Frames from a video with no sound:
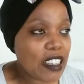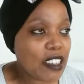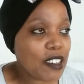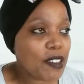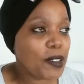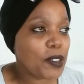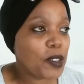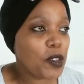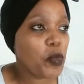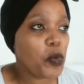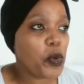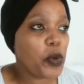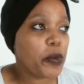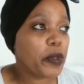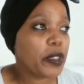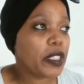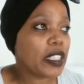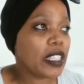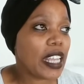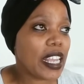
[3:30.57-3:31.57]
We
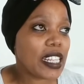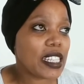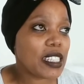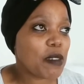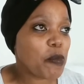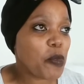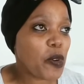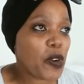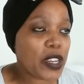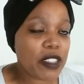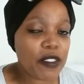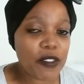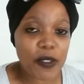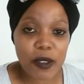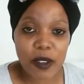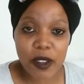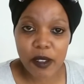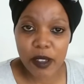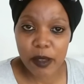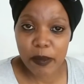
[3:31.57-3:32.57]
will at some point
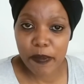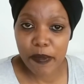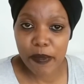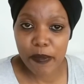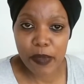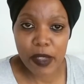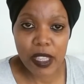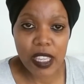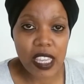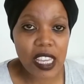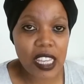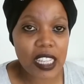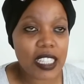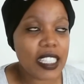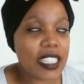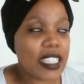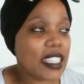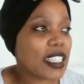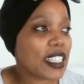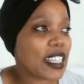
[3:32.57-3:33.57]
be in
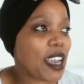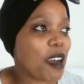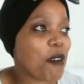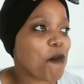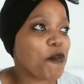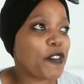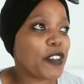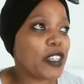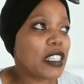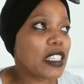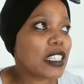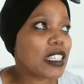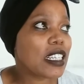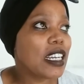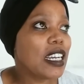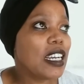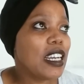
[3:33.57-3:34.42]
discomfort.